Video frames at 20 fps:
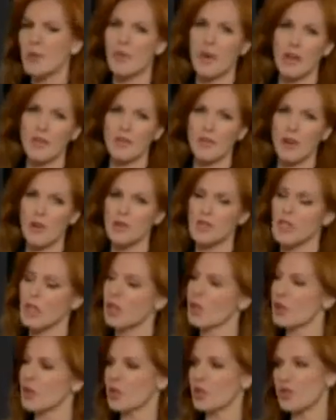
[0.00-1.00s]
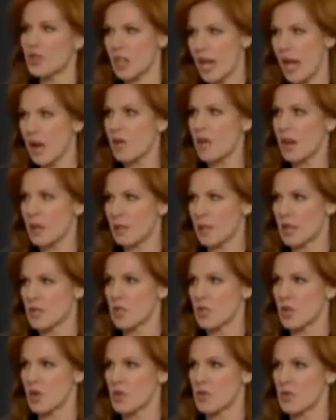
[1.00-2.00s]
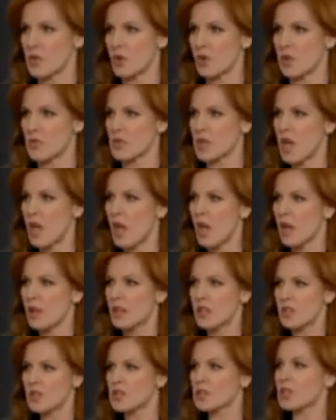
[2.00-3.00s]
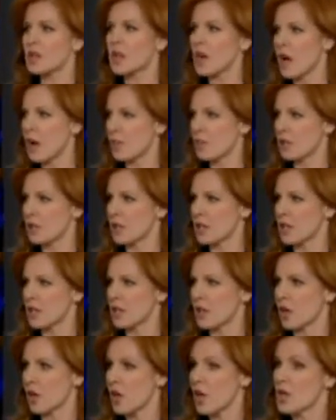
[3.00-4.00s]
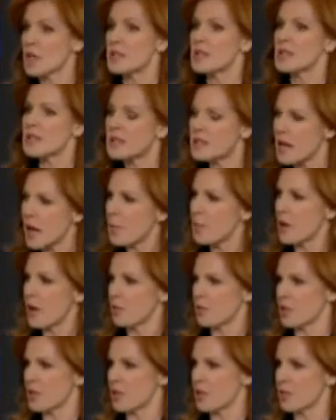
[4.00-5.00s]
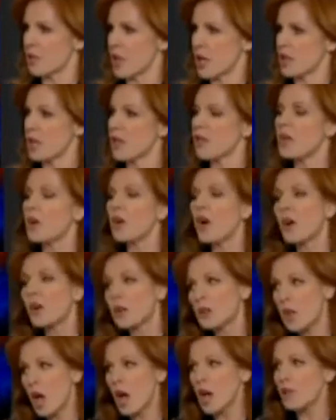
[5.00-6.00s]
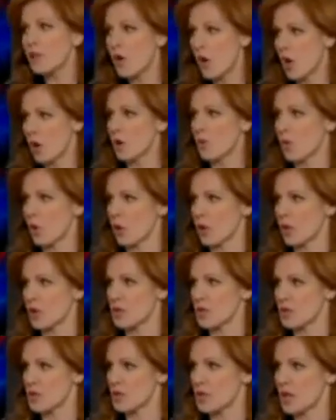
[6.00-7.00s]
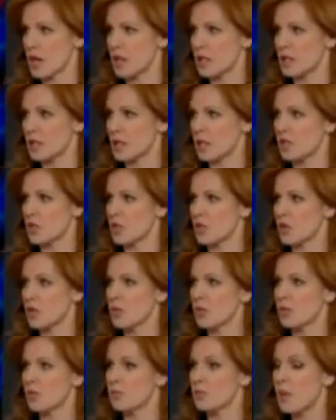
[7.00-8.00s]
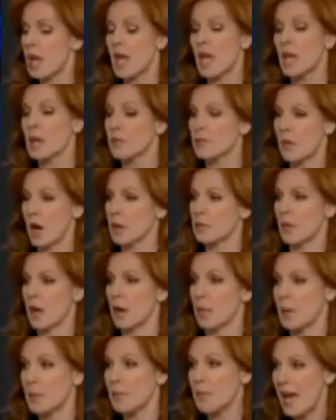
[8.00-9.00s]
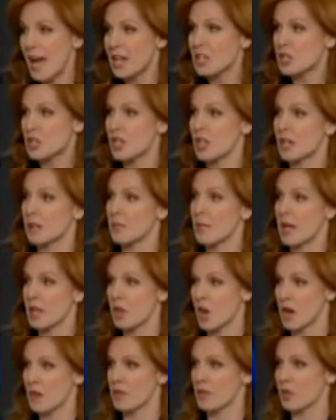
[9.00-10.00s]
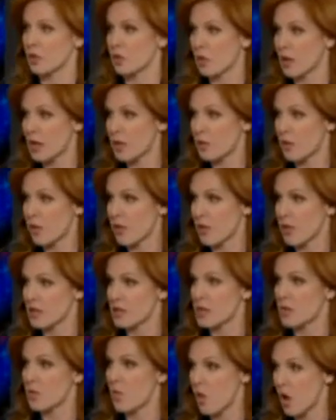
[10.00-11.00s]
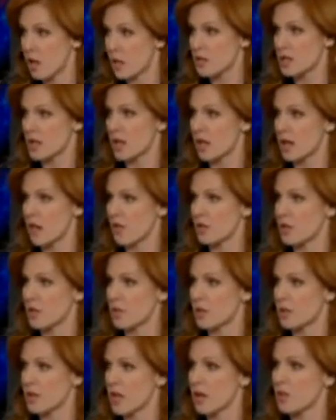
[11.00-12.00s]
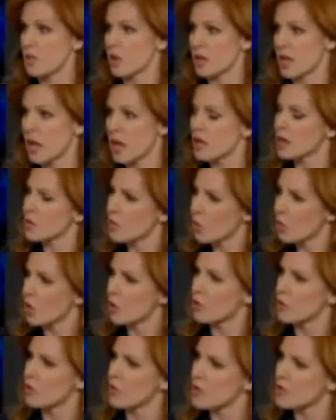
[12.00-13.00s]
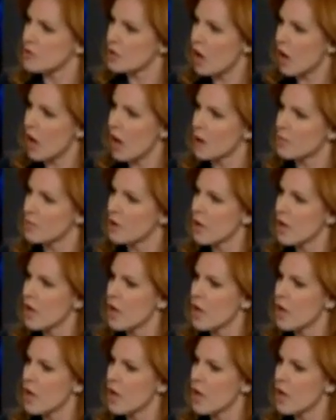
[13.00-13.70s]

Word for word: the way, folks, you know, you count how many snowstorms. They're just a couple a year. Step up to the plate. And there are a lot of hard workers at sanitation who may, I'm, imagining, may not have agreed with this and wanted to get out there, but they were getting the word from the top